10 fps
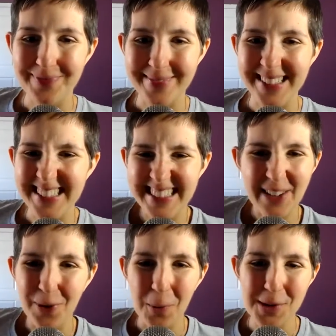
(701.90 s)
It's just
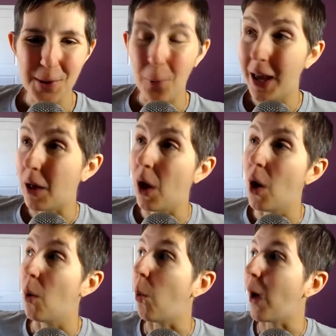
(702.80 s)
every once in a while,
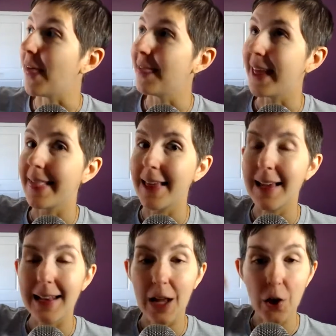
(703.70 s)
when they
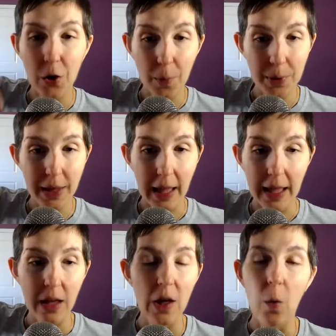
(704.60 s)
land on your
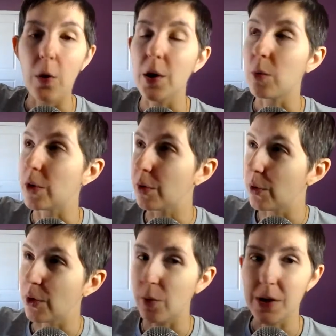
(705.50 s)
plate, when a
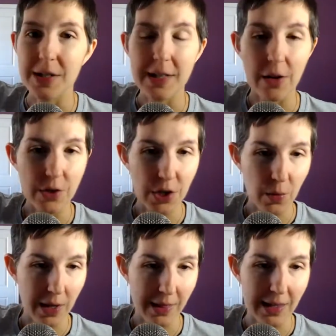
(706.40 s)
recruiter reaches out to you
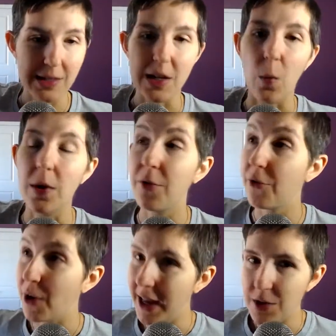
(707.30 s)
on LinkedIn, when a
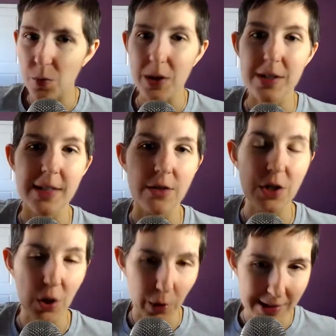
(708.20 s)
friend reaches out
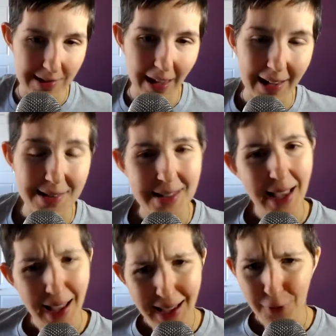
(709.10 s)
to you on Slack and says,
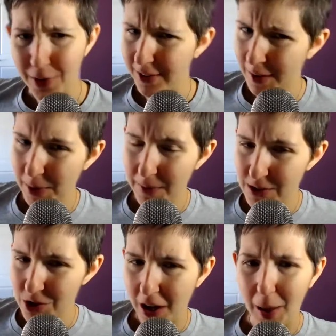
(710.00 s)
hey, I found out about this
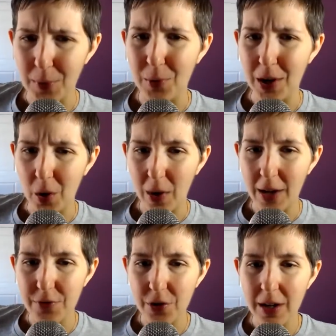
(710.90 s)
job. You want to go
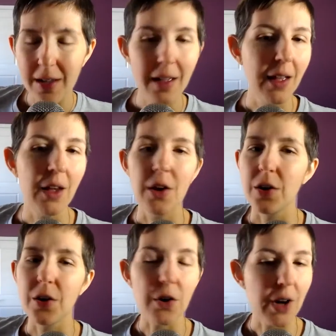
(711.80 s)
after it?
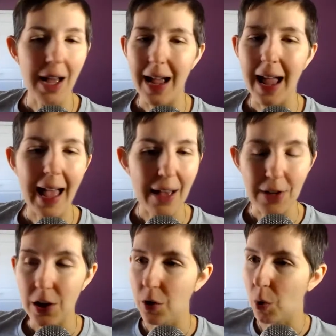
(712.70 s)
You're
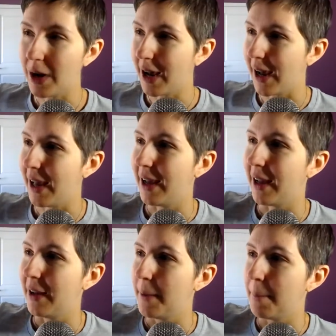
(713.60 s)
not
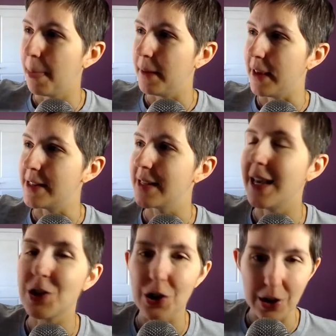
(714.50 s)

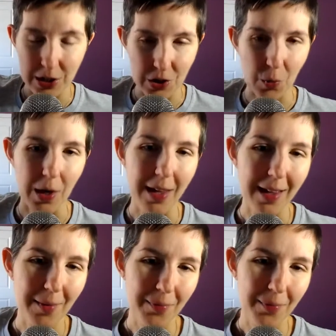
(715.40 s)
intentionally doing it.